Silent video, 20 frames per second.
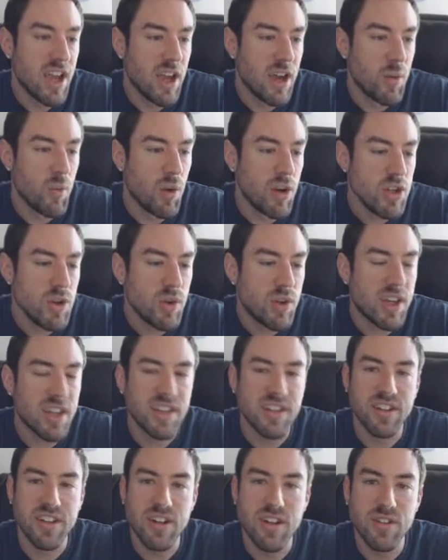And what you
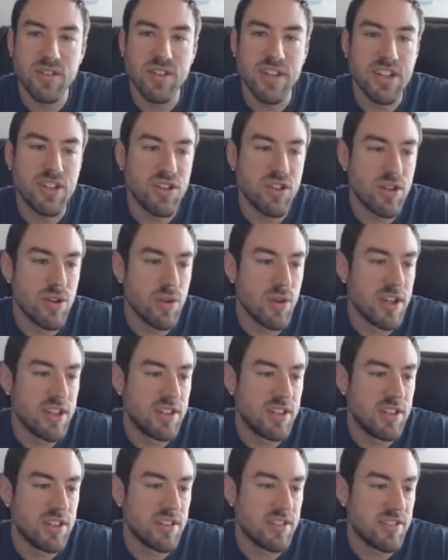can literally do
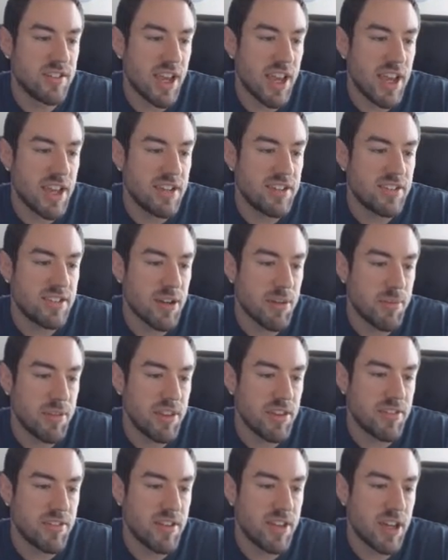is just take some of
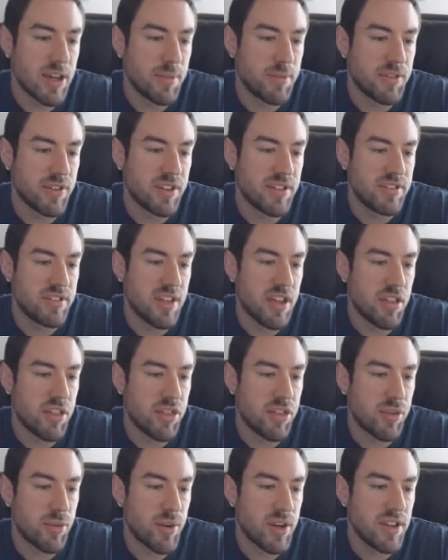these tips, let's say
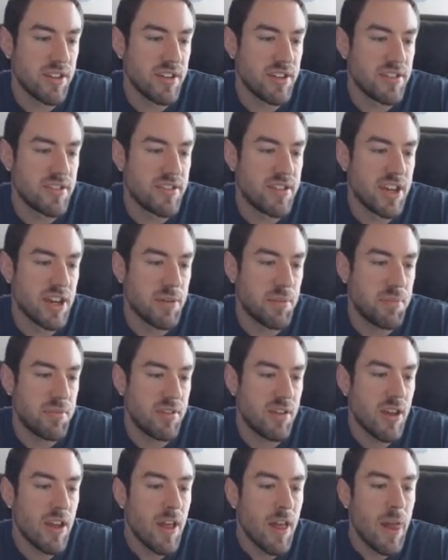three of these tips,